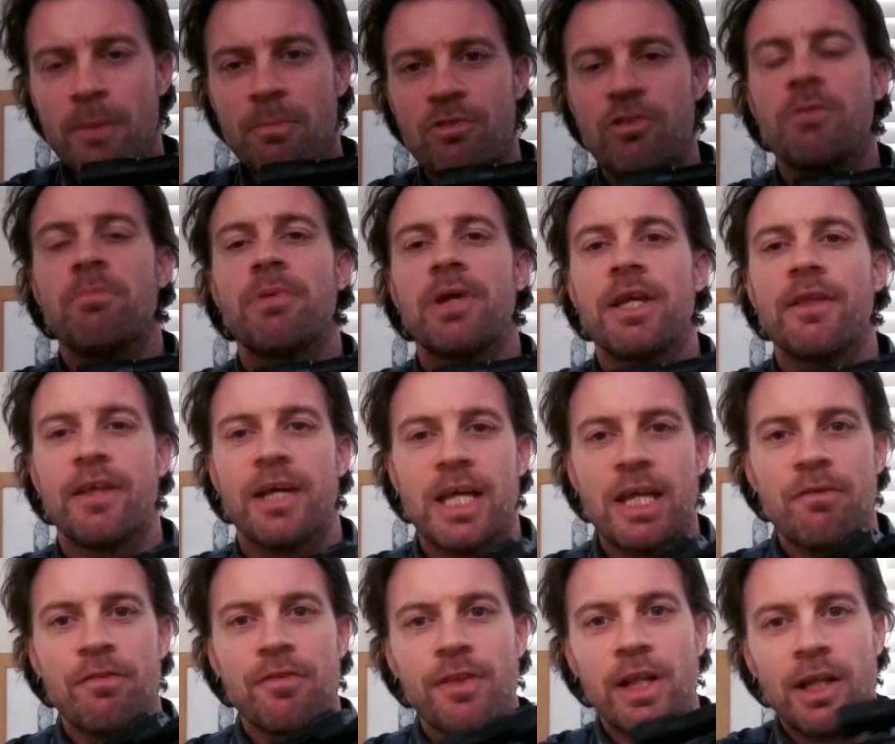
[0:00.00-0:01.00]
to be that
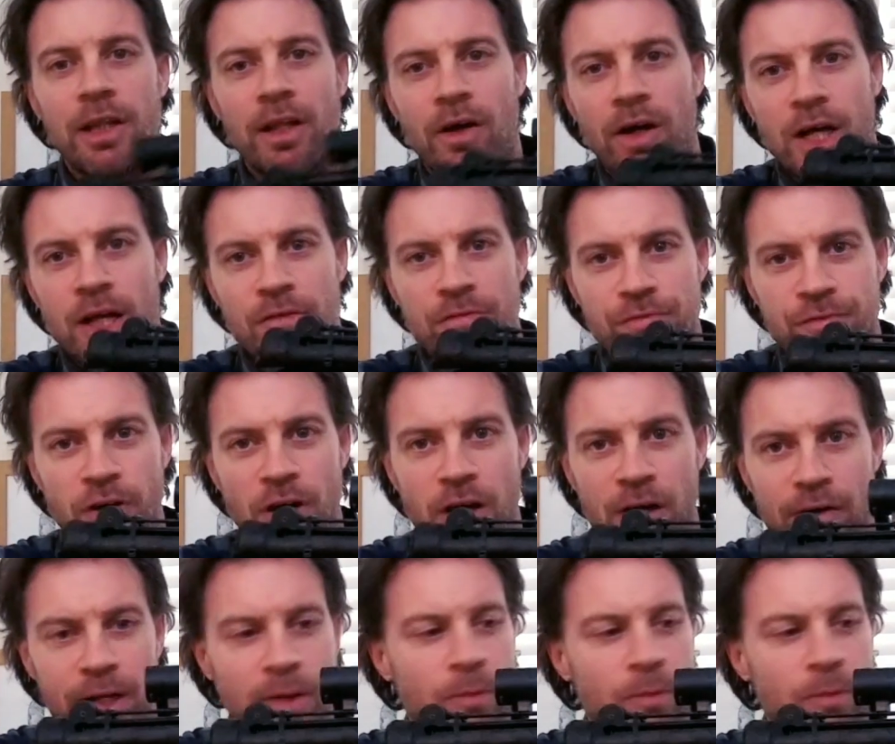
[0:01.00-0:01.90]
even the live firing